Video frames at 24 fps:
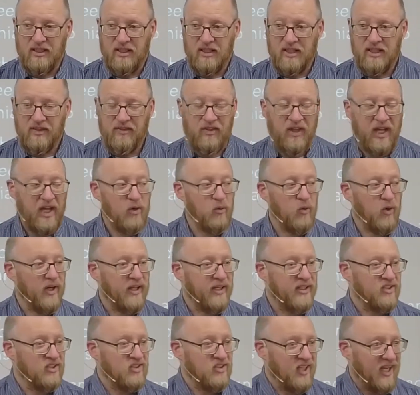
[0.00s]
They were
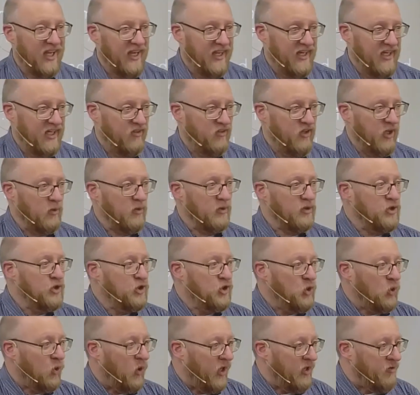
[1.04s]
excited, they were
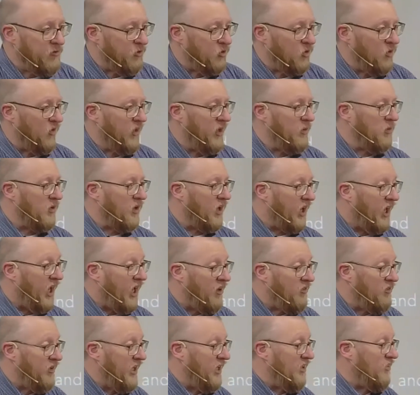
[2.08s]
joyful, they were
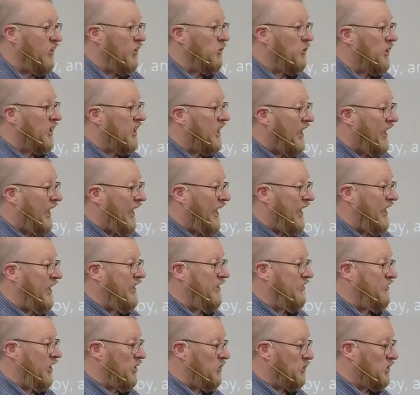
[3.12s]
loving, they were kind,
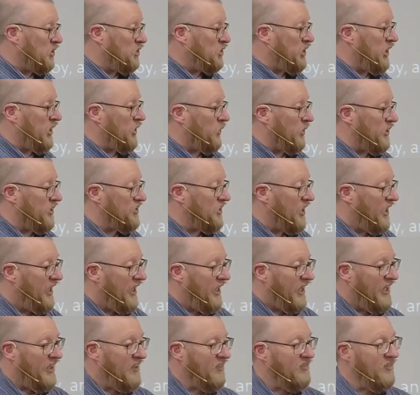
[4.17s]
they were generous.
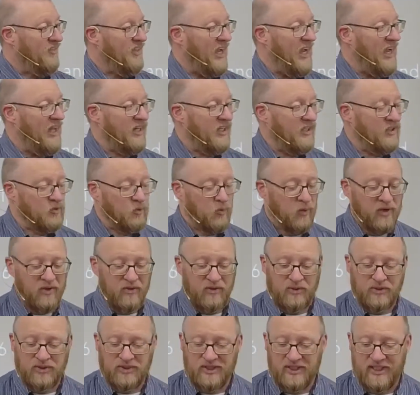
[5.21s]
And that is one of
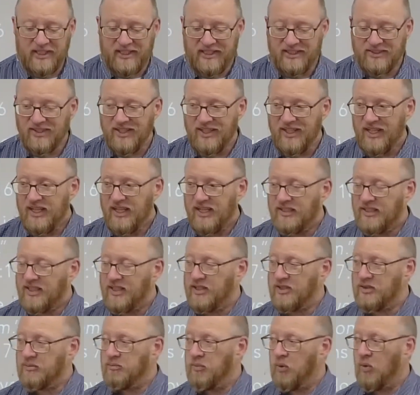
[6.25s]
those things that is
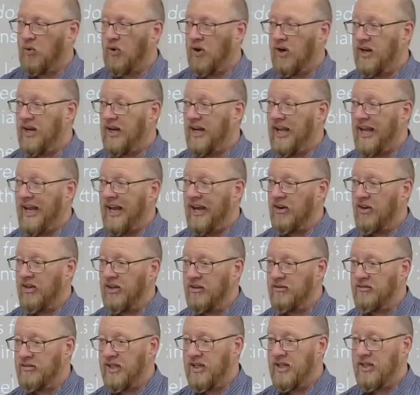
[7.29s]
born out of
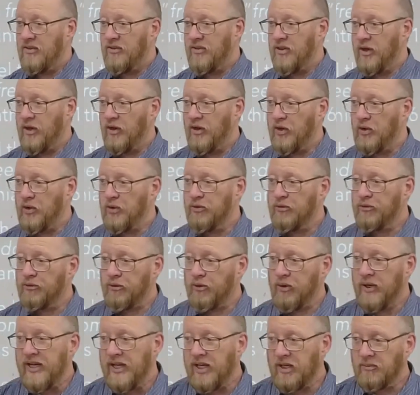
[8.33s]
their new
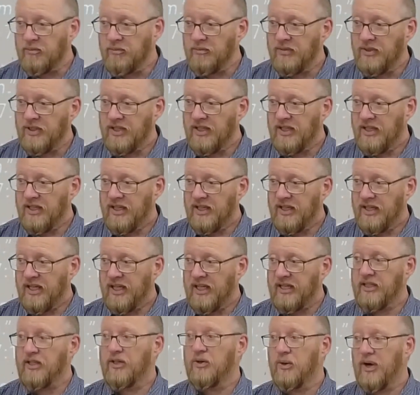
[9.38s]
freedom
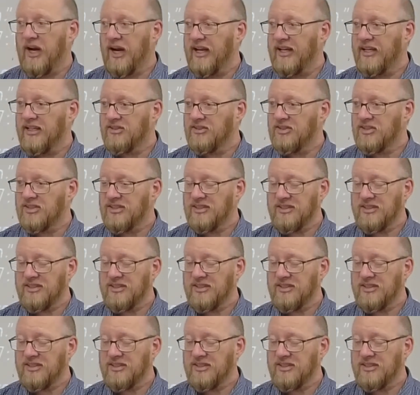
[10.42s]
in Christ.